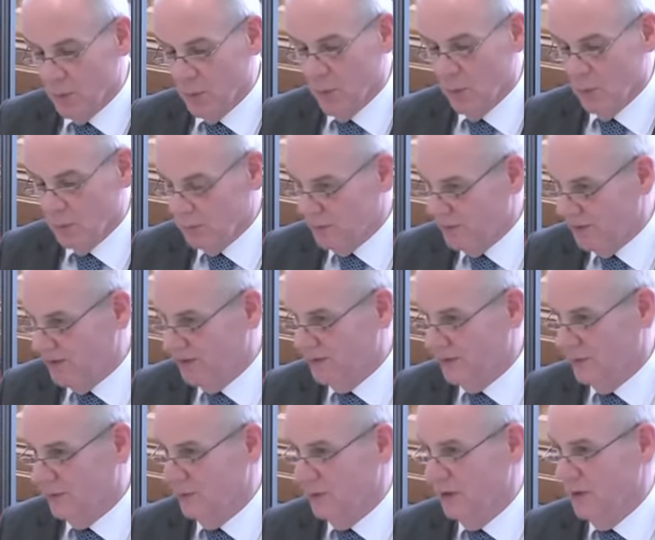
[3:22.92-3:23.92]
all
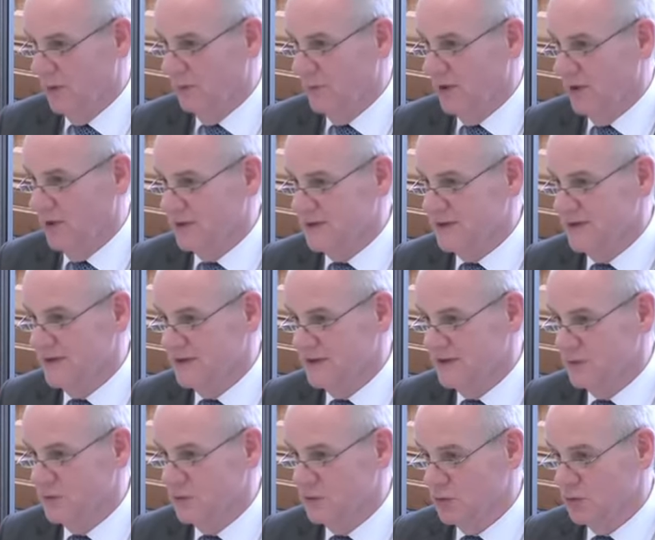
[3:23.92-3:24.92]
political
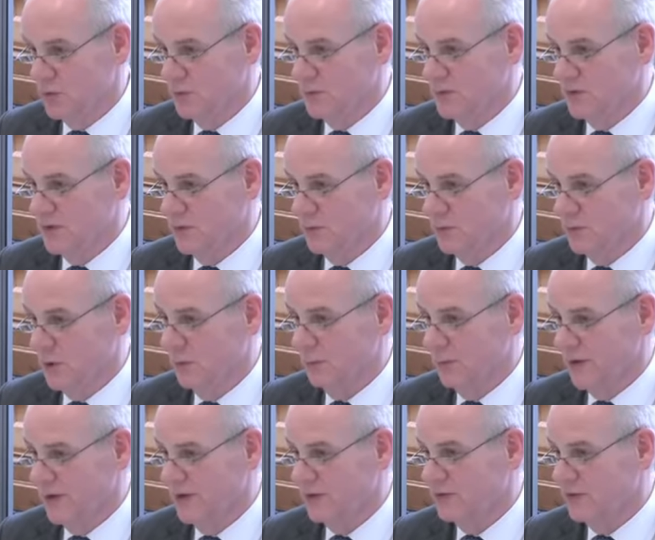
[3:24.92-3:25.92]
parties and groups can
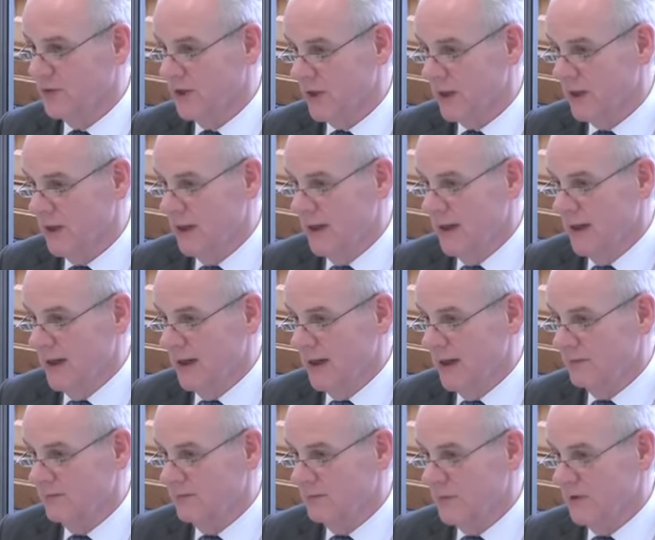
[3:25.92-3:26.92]
probably agree
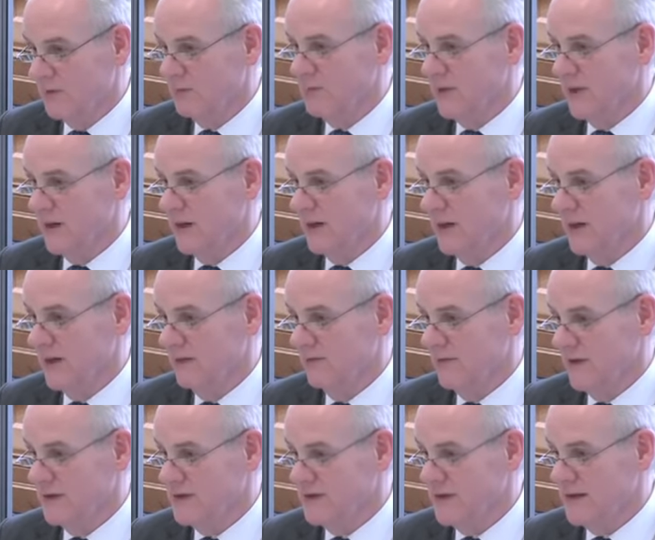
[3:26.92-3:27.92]
with me
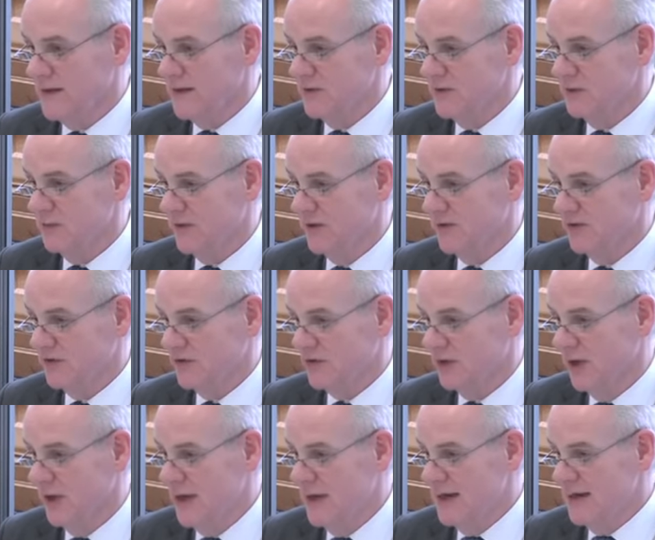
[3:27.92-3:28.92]
if I say to the
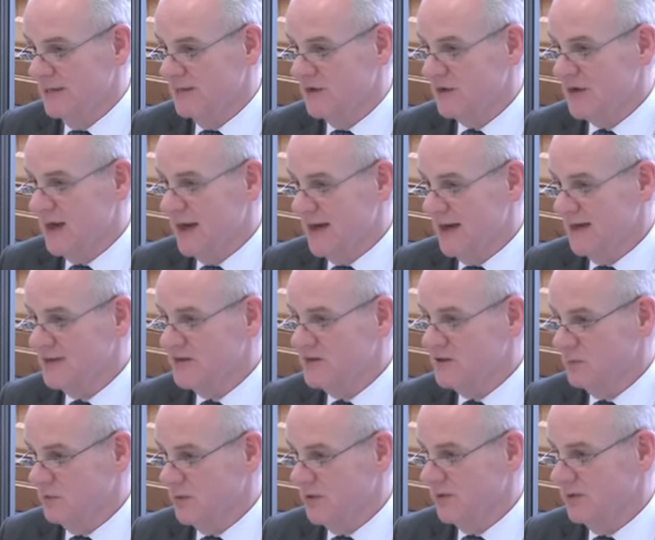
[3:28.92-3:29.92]
minister that
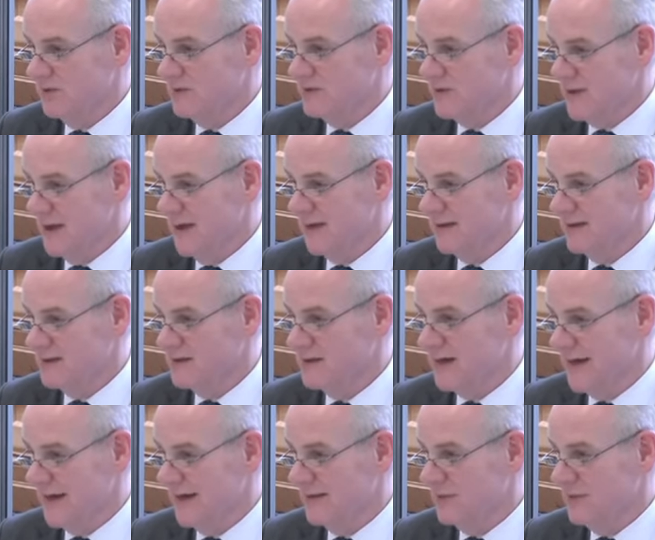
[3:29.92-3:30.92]
as the bill
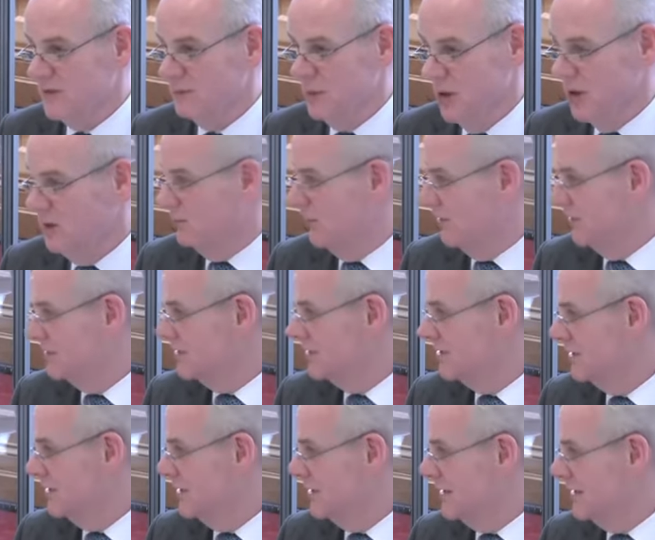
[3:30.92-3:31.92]
stands at the
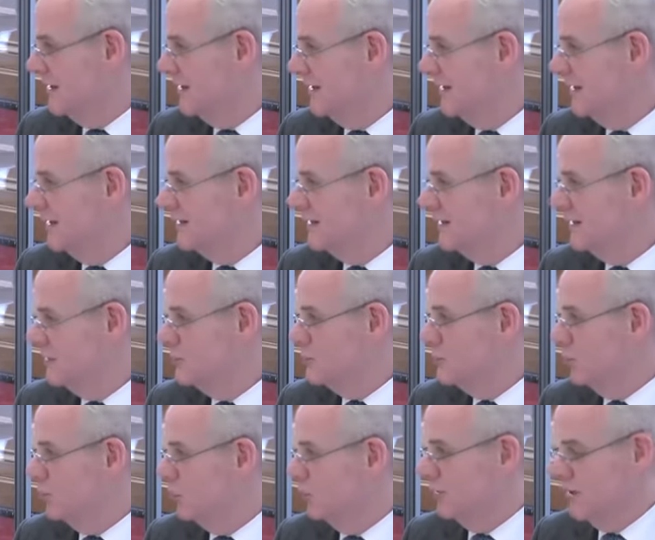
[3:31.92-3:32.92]
moment, it
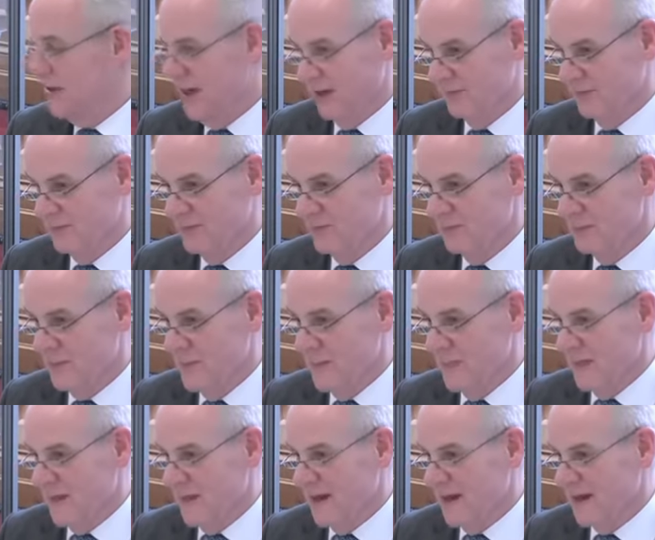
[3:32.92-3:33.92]
isn't good enough.
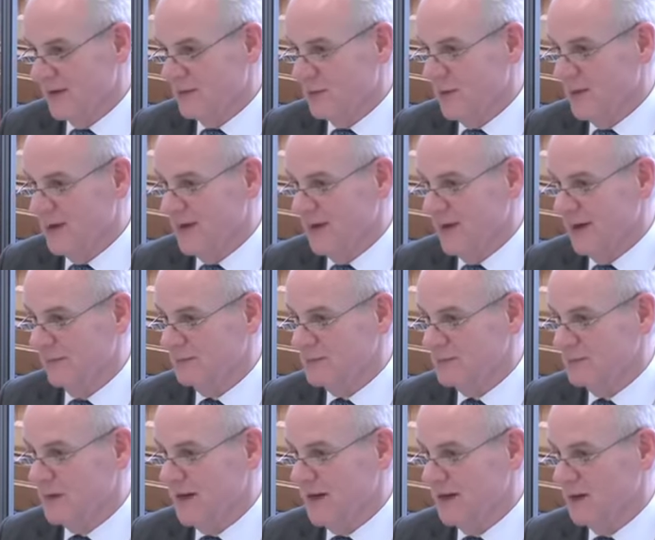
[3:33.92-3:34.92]
And when it
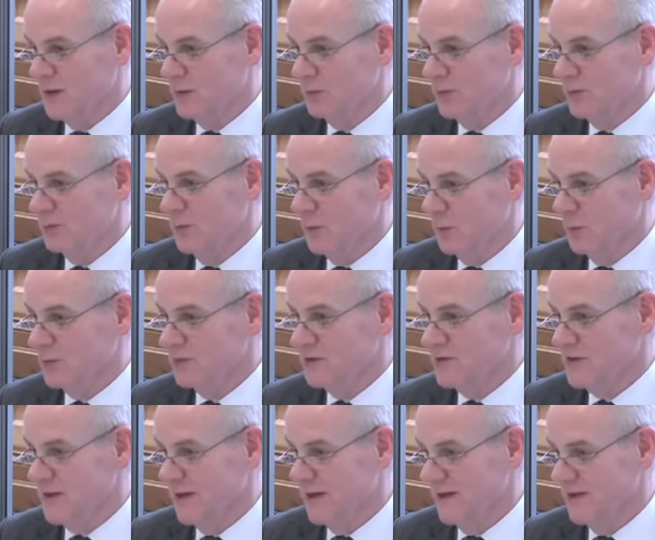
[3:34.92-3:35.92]
comes back at report
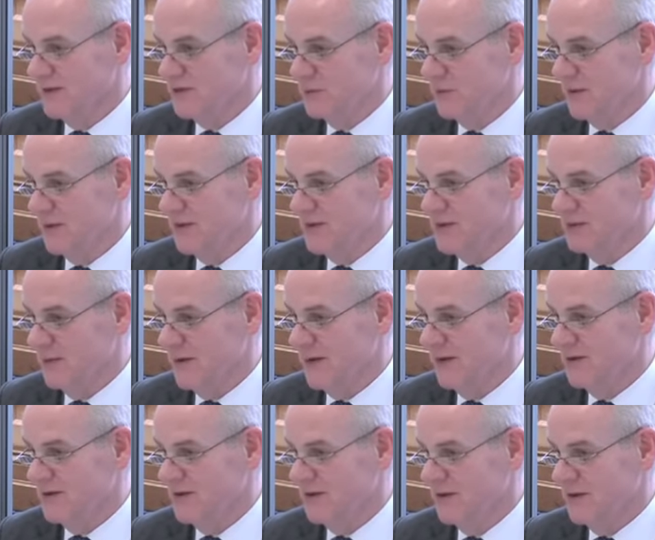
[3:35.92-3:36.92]
stage, we
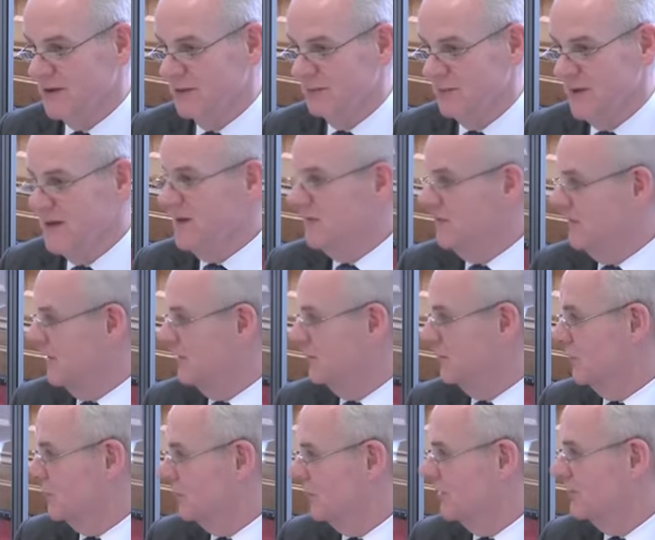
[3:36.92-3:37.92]
expect many
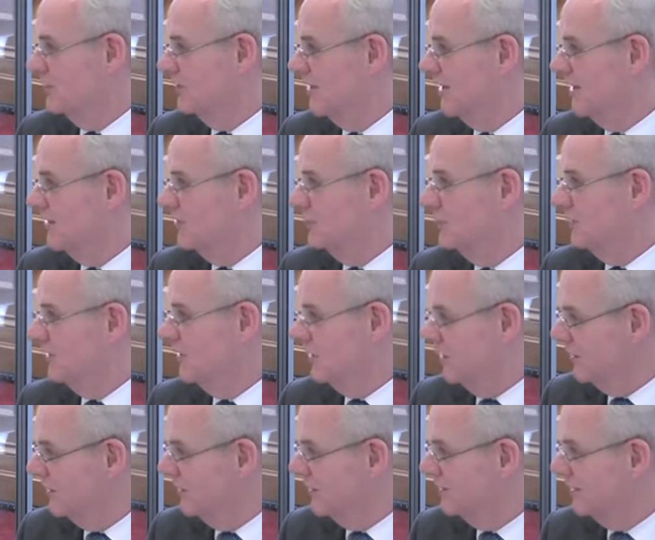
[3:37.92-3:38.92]
things that we have said to be
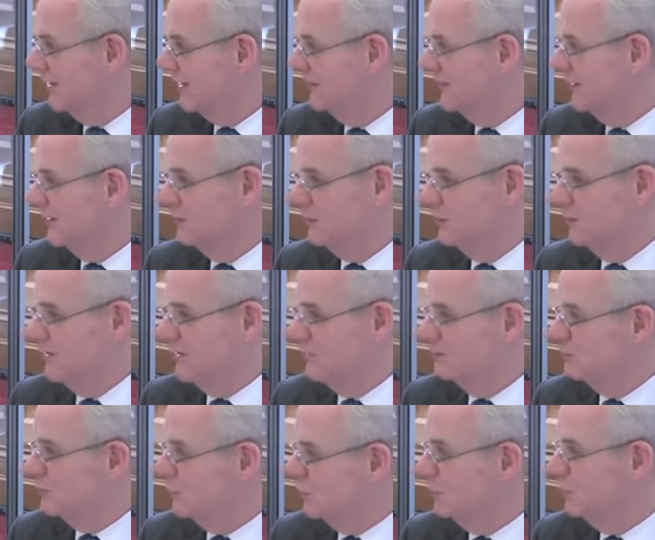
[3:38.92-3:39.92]
heard and that be
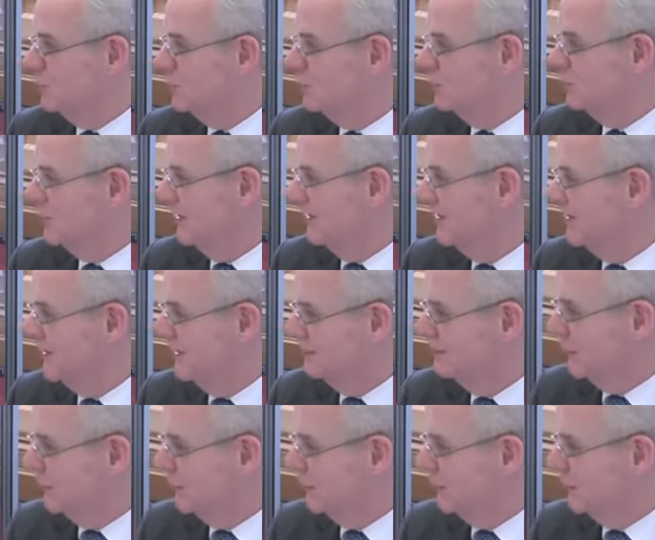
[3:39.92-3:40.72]
improved in a